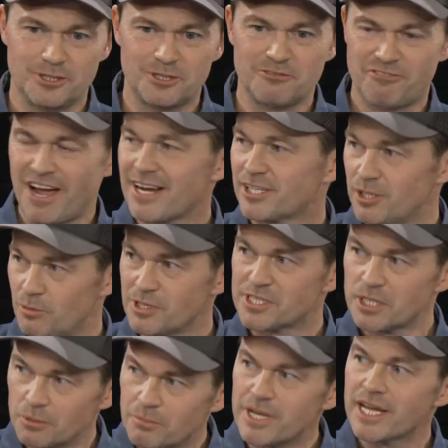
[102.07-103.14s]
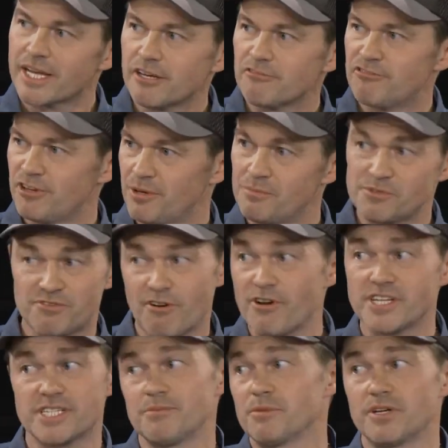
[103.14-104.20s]
the fact that we're still making films very
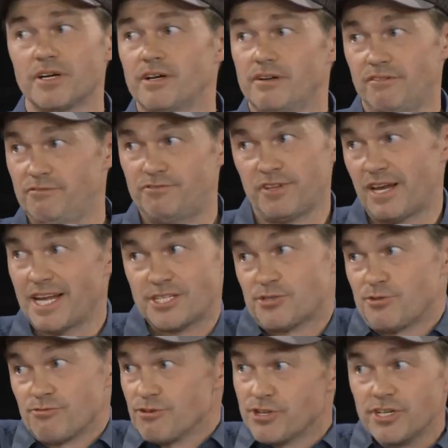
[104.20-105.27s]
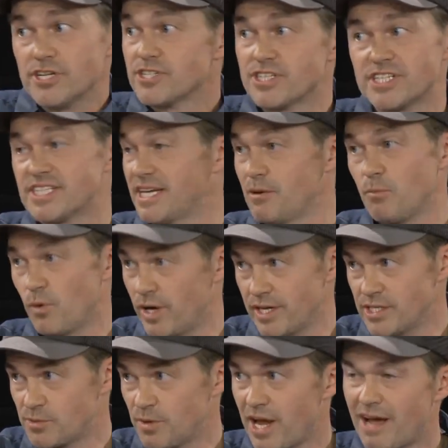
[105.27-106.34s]
similar for the last 100 years the same way.
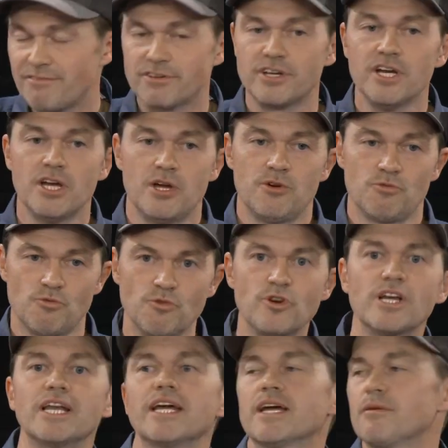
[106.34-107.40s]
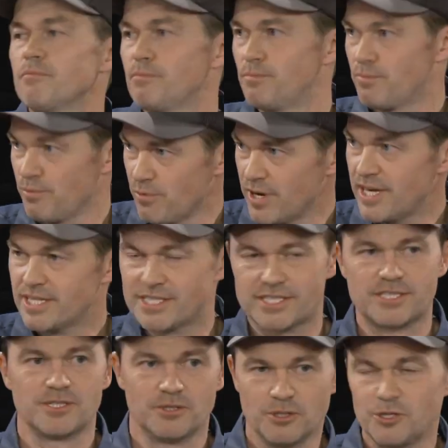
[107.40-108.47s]
As we haven't really
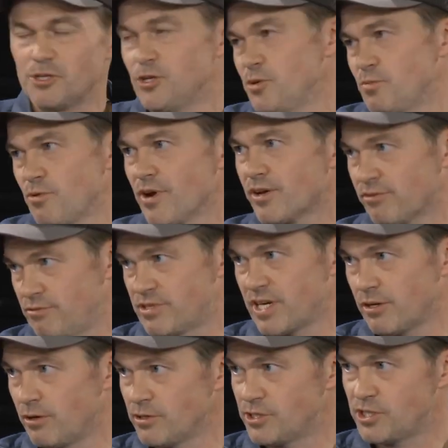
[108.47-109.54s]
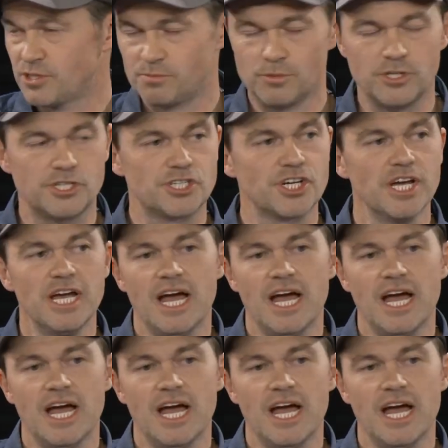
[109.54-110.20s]
embraced new breakthrough technologies much.